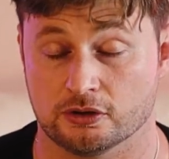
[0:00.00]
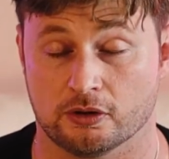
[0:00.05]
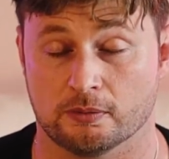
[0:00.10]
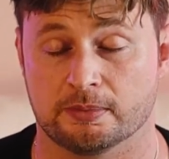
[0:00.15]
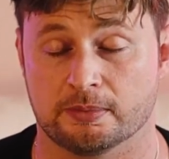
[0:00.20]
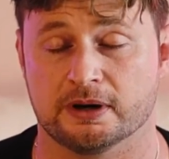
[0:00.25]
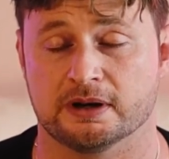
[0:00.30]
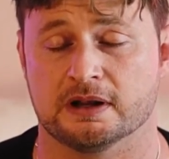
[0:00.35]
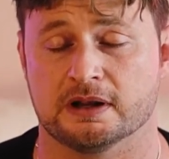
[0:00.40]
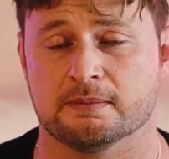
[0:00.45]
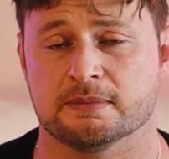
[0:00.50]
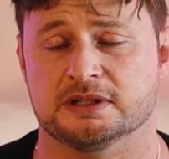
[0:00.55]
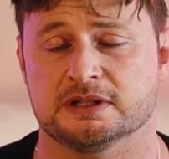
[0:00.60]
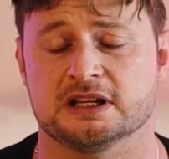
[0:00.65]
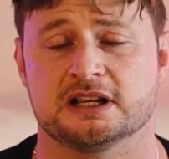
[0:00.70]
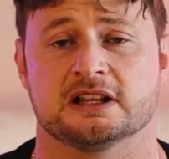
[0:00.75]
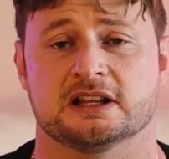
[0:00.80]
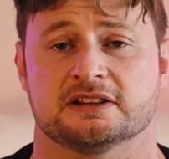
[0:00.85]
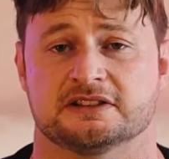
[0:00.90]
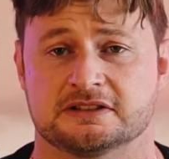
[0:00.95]
or Britain in
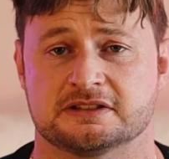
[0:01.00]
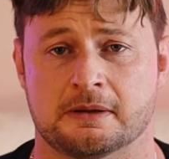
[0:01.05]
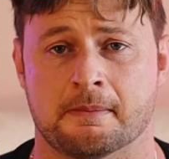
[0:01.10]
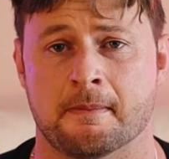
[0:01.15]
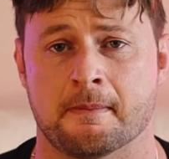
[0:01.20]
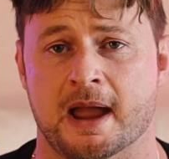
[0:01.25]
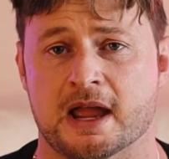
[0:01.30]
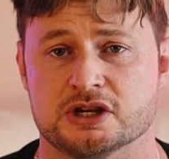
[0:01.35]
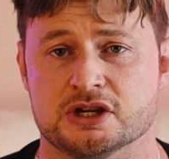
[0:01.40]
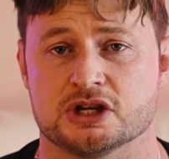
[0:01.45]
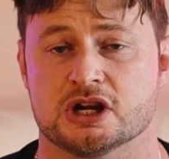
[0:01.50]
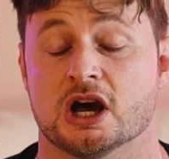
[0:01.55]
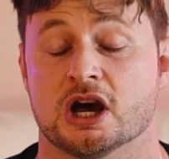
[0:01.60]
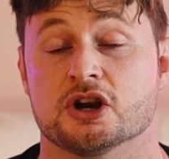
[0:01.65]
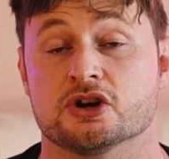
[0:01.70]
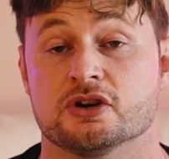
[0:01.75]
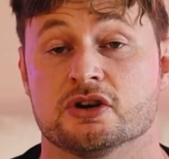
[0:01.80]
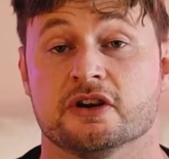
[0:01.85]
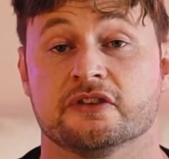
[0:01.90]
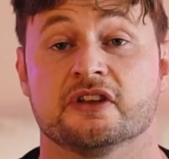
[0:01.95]
particular, some major
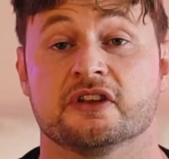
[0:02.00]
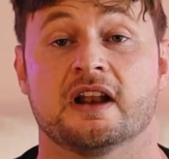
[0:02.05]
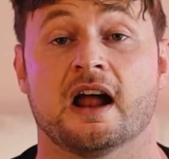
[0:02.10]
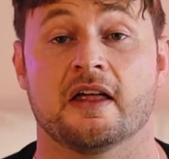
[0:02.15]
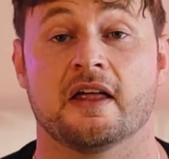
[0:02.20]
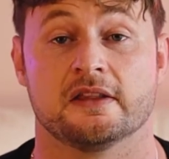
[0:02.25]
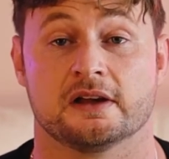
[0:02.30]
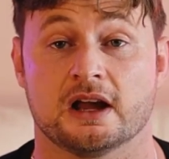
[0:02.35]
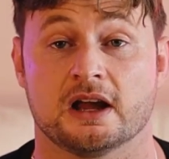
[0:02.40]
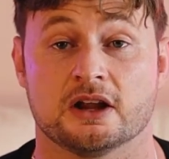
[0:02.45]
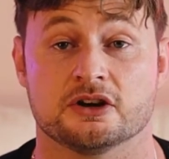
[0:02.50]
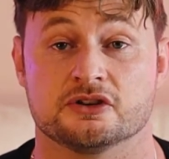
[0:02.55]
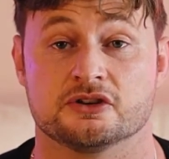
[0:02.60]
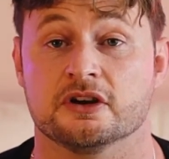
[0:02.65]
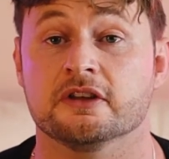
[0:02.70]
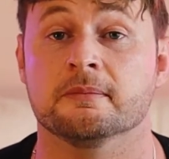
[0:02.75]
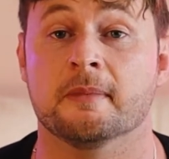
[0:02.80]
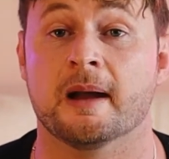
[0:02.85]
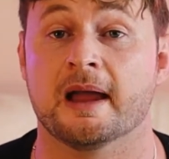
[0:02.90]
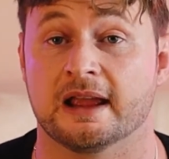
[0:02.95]
countries, that other
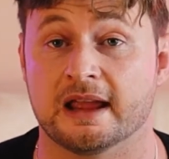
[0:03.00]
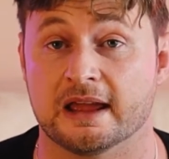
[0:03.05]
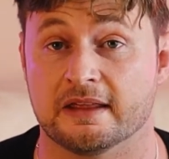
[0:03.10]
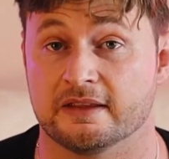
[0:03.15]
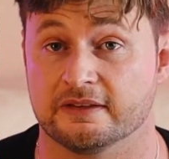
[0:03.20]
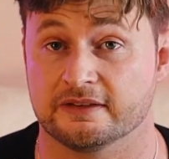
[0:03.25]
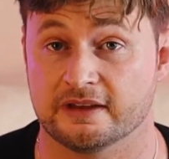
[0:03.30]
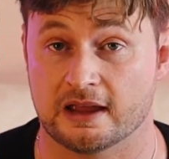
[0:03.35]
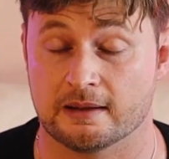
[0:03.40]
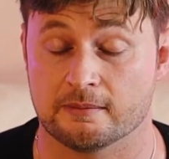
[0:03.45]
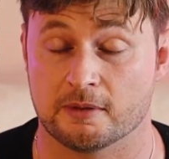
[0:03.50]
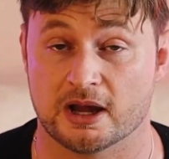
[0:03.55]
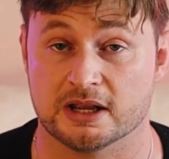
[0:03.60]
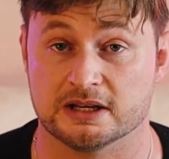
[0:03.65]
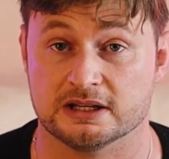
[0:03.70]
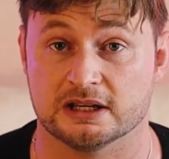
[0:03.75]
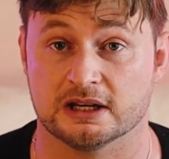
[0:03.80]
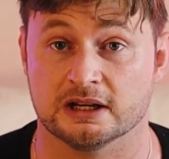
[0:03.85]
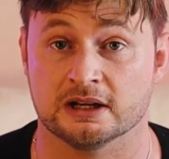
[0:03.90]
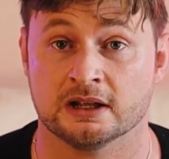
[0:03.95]
countries may get the same
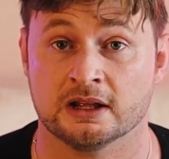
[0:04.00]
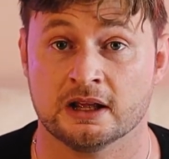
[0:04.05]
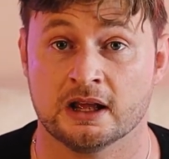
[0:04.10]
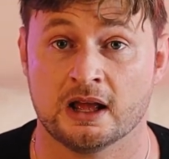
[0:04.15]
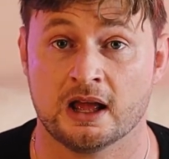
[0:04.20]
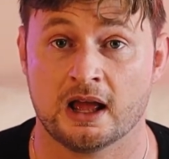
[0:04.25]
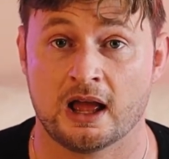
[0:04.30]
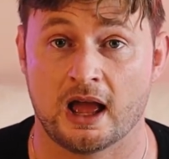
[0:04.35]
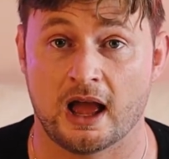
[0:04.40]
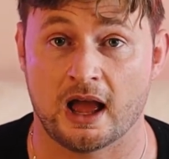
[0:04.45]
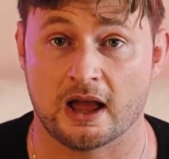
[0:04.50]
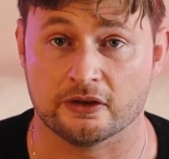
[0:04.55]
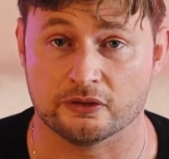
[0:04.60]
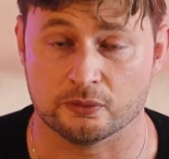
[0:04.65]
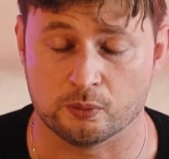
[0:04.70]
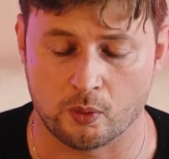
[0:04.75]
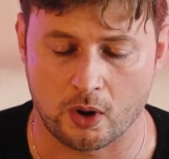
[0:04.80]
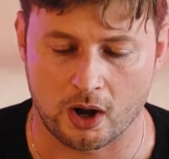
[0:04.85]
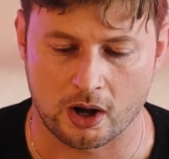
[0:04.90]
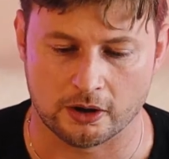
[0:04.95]
idea as
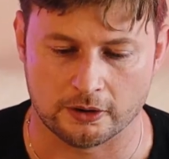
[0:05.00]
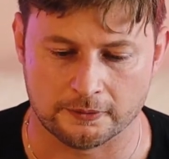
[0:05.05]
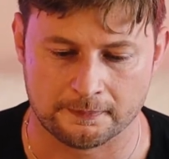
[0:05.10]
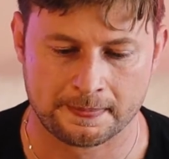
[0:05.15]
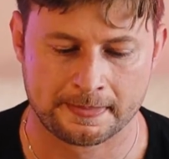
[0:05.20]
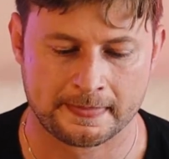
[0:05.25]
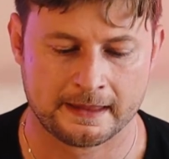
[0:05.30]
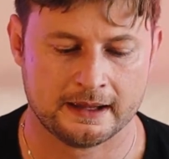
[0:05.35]
well.